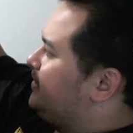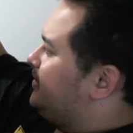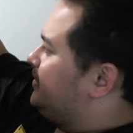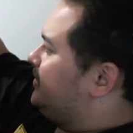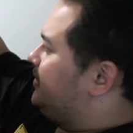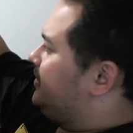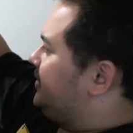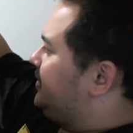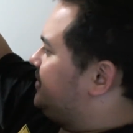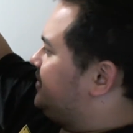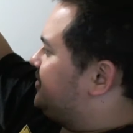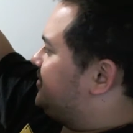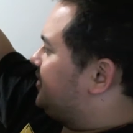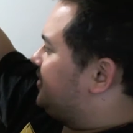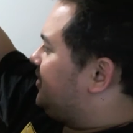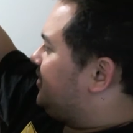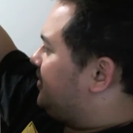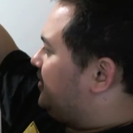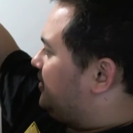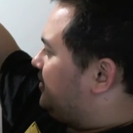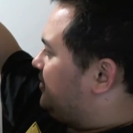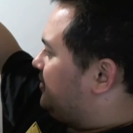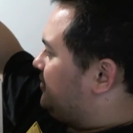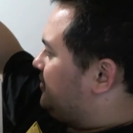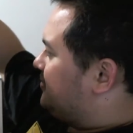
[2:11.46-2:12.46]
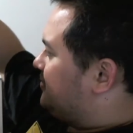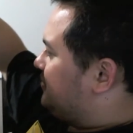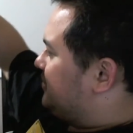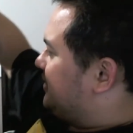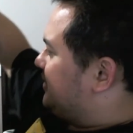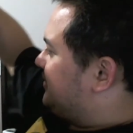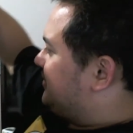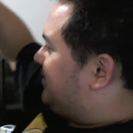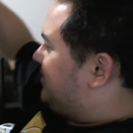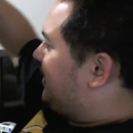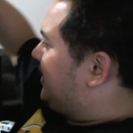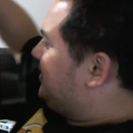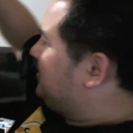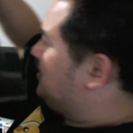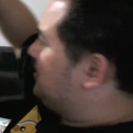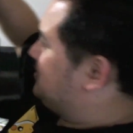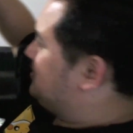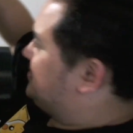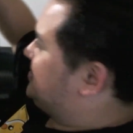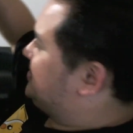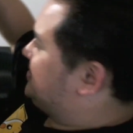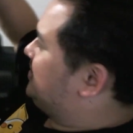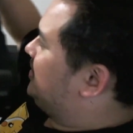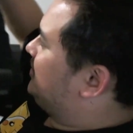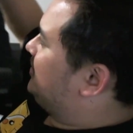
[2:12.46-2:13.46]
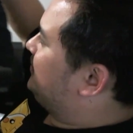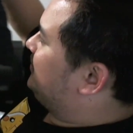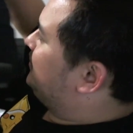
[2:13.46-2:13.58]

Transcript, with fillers: It's all Nintendo stuff.